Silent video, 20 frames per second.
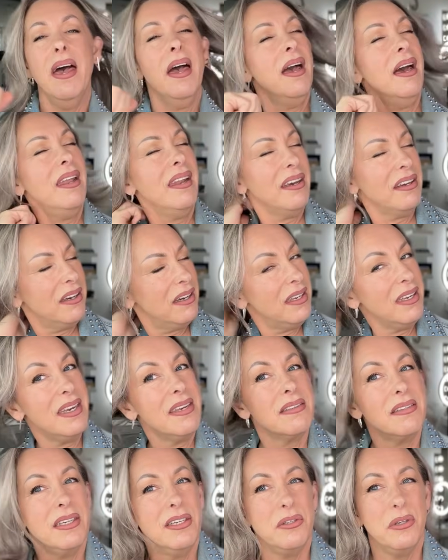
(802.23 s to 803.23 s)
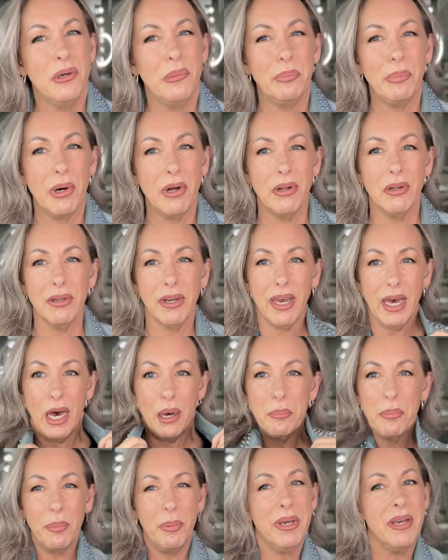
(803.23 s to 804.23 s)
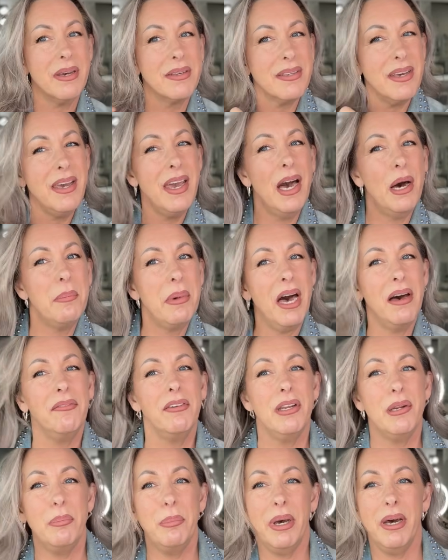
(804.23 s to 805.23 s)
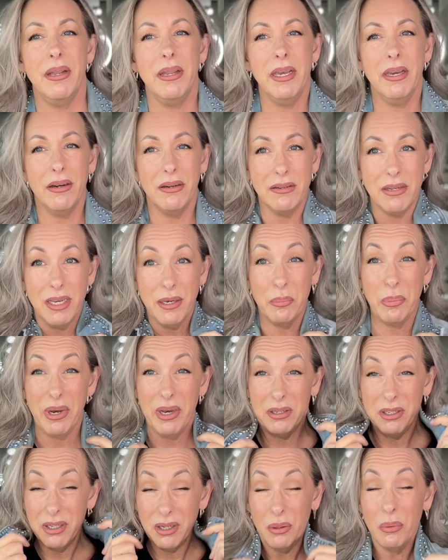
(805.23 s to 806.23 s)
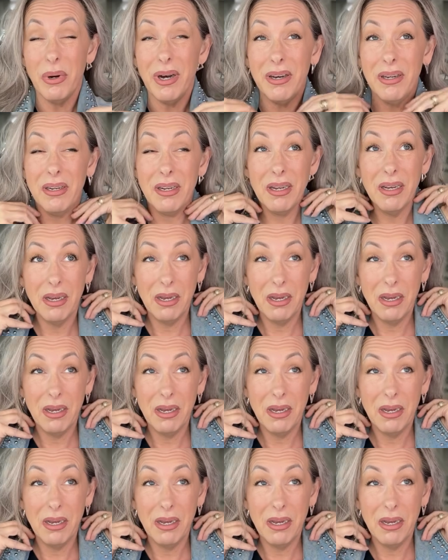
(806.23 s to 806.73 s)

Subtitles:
and I could easily do a ball cap because I am having a bad hair day, but you know what?